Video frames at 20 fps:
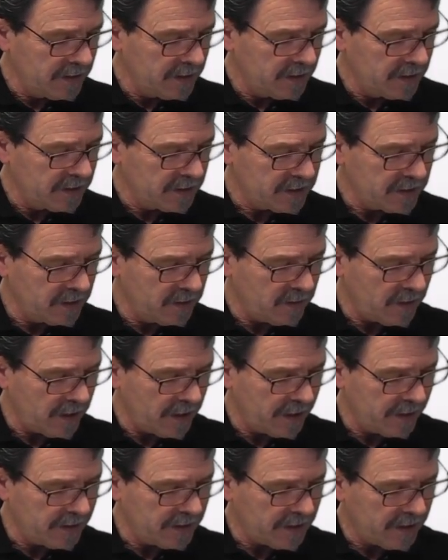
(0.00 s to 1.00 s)
So,
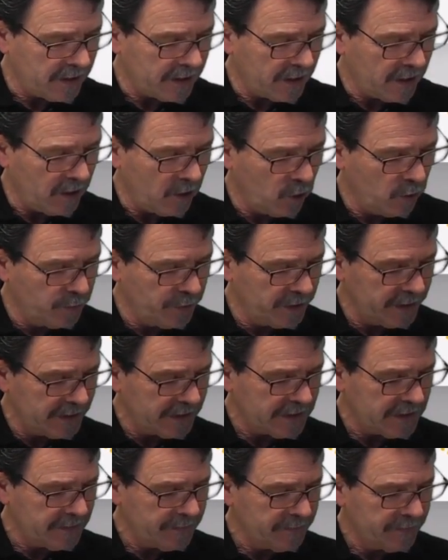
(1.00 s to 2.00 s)
and I open
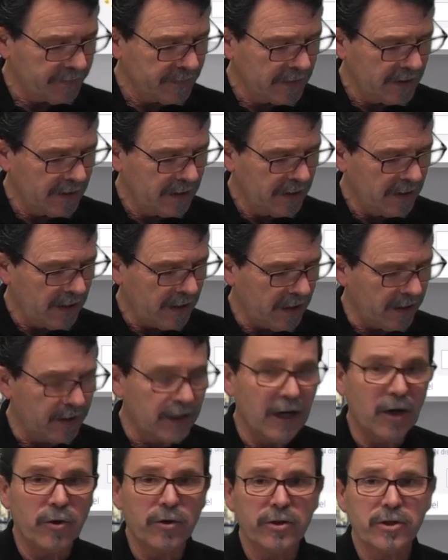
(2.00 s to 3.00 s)
it. And
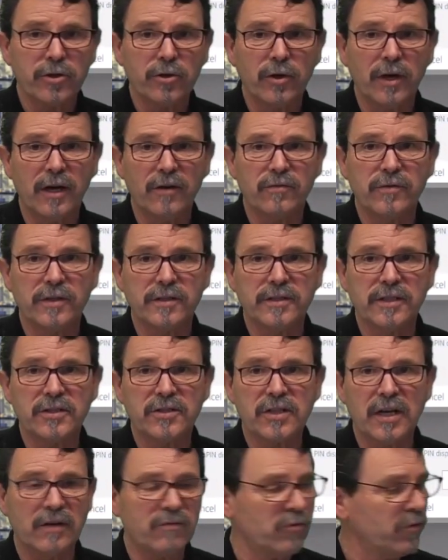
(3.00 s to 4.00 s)
now you have the
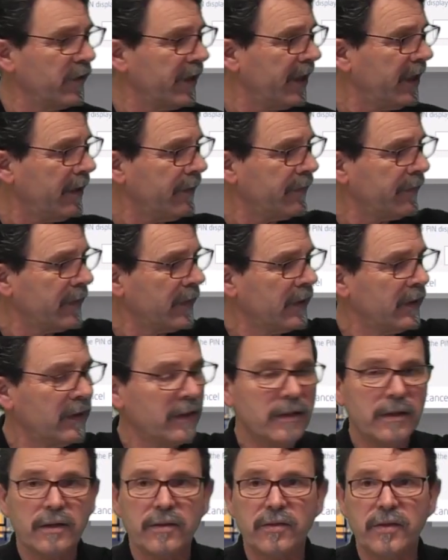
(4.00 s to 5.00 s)
discovery
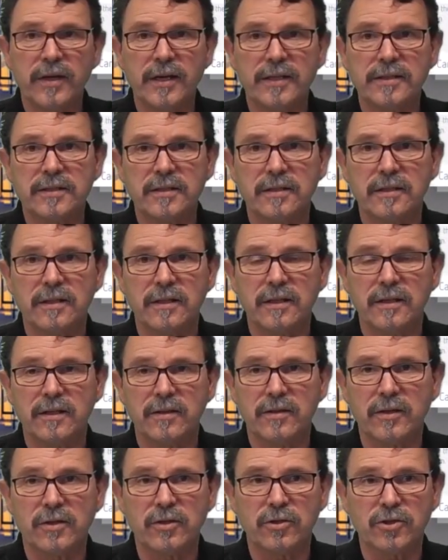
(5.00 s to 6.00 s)
that
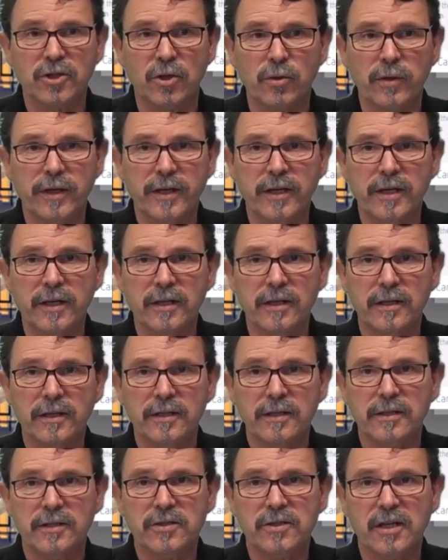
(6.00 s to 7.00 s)
the controller here
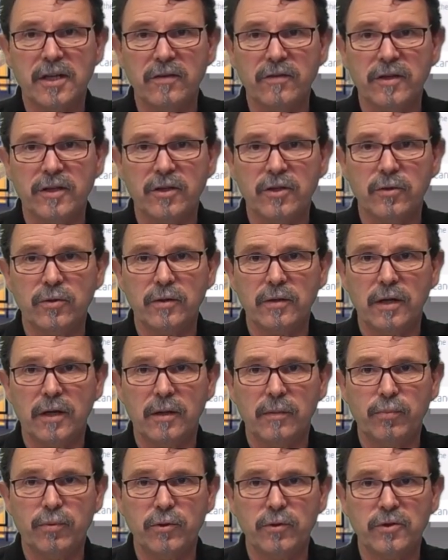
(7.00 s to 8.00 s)
is giving you a
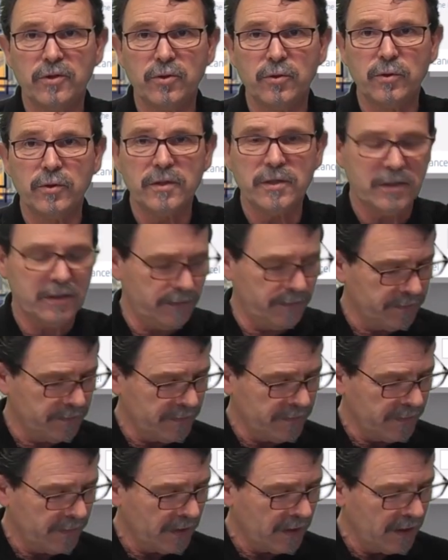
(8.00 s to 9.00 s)
Bluetooth
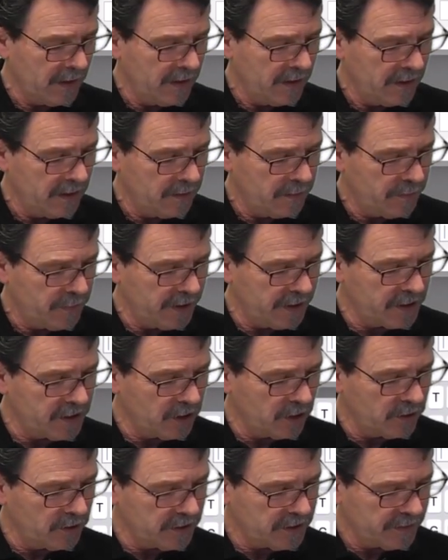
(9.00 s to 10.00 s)
pin
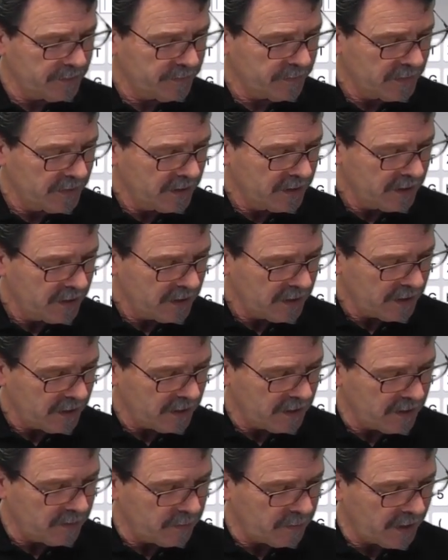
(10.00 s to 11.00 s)
code.
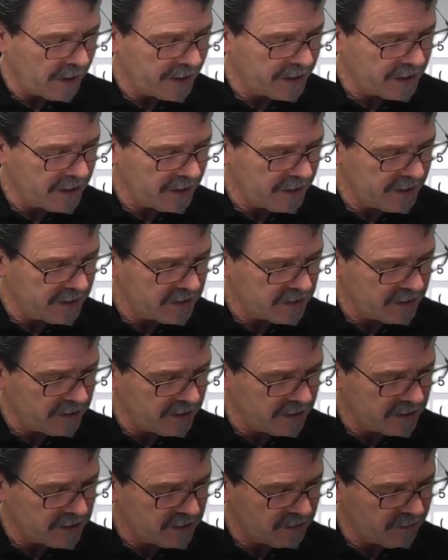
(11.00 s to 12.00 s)
In my case, it
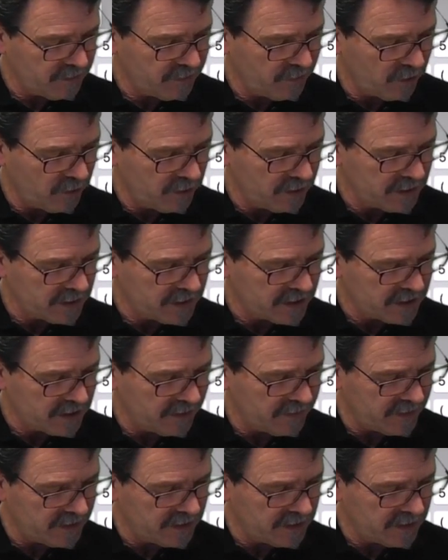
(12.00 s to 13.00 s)
is
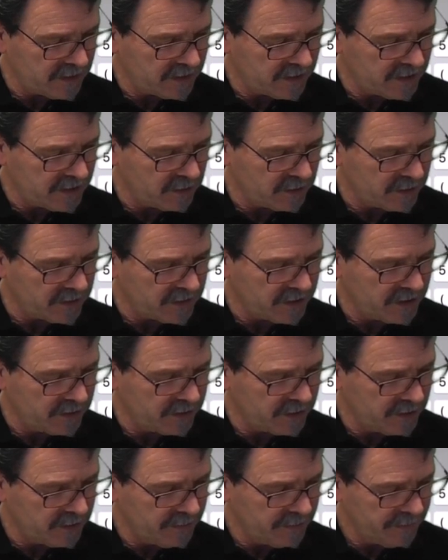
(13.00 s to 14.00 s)

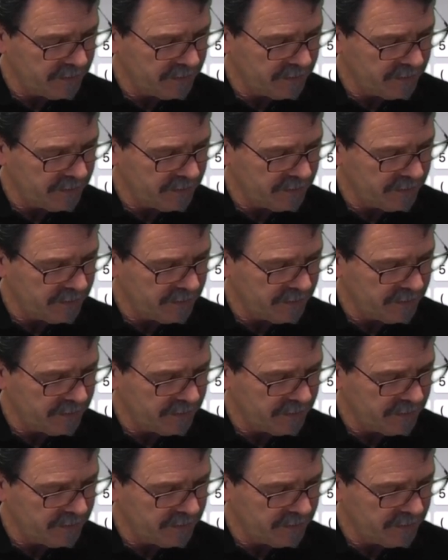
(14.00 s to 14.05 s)
4700.